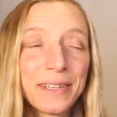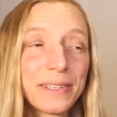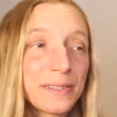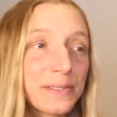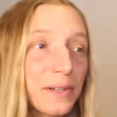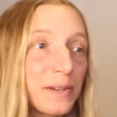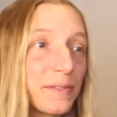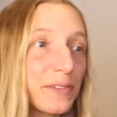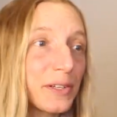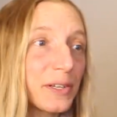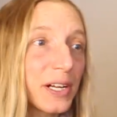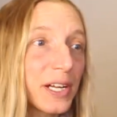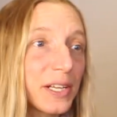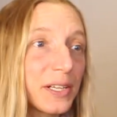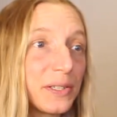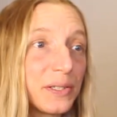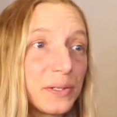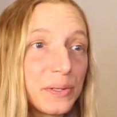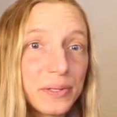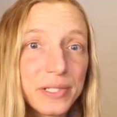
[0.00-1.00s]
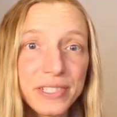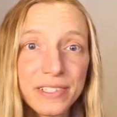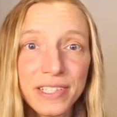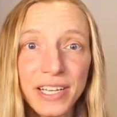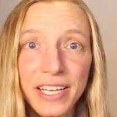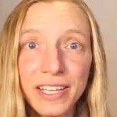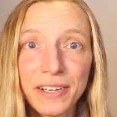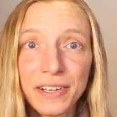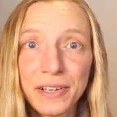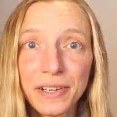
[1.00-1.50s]
So if you're a new
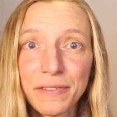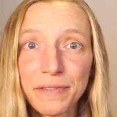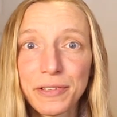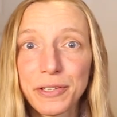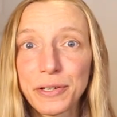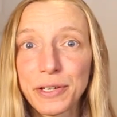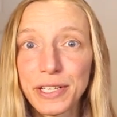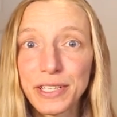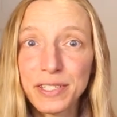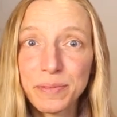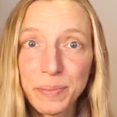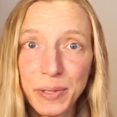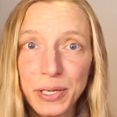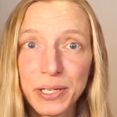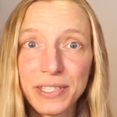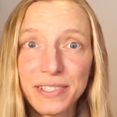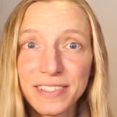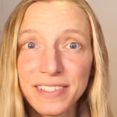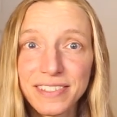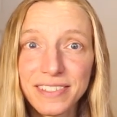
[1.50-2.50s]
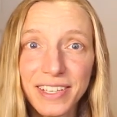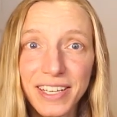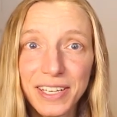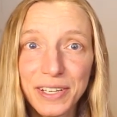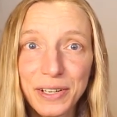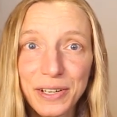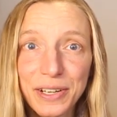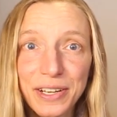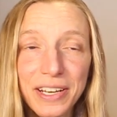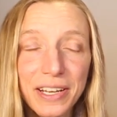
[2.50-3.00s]
designer, if you're an experienced
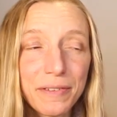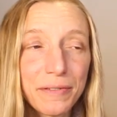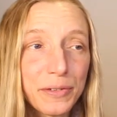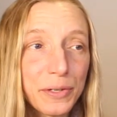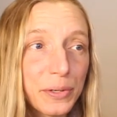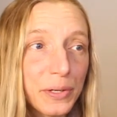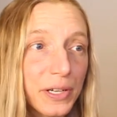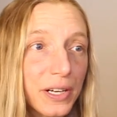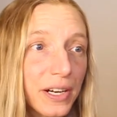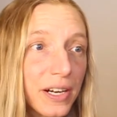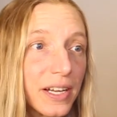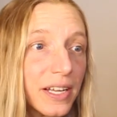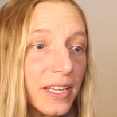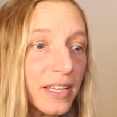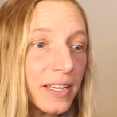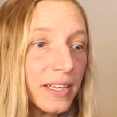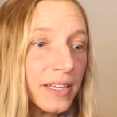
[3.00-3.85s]
designer, if you're